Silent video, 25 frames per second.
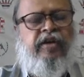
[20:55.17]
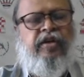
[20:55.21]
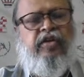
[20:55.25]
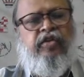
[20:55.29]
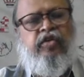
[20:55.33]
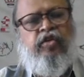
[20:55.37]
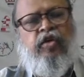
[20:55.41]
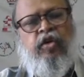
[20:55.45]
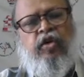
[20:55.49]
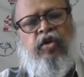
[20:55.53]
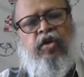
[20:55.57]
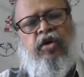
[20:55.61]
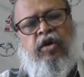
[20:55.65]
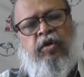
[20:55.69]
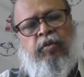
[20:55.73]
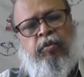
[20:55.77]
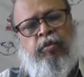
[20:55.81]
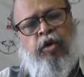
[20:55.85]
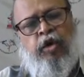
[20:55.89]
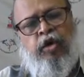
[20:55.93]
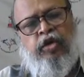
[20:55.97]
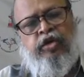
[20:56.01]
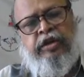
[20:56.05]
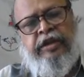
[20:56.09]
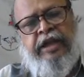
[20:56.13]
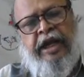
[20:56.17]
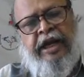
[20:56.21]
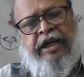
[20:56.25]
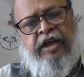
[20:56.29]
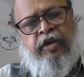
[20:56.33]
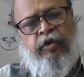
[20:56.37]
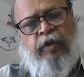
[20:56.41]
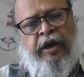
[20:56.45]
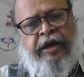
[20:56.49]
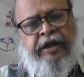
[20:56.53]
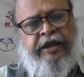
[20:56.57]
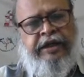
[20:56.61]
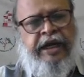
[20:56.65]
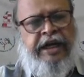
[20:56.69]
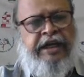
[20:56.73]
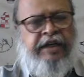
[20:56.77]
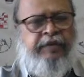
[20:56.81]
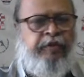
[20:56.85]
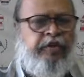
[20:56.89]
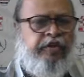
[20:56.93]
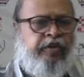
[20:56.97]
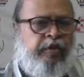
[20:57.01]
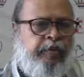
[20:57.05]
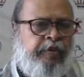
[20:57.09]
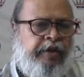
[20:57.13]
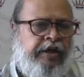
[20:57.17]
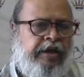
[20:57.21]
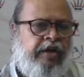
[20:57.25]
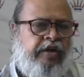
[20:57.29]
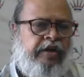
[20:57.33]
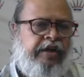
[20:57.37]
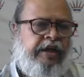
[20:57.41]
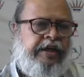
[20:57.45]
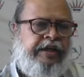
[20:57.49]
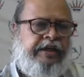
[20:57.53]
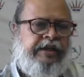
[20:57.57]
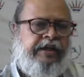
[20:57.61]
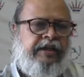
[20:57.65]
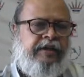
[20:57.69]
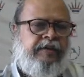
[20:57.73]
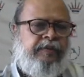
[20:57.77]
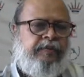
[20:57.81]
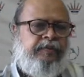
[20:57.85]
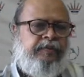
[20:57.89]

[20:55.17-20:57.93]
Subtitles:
So both knight, white knight, bishop cannot enter.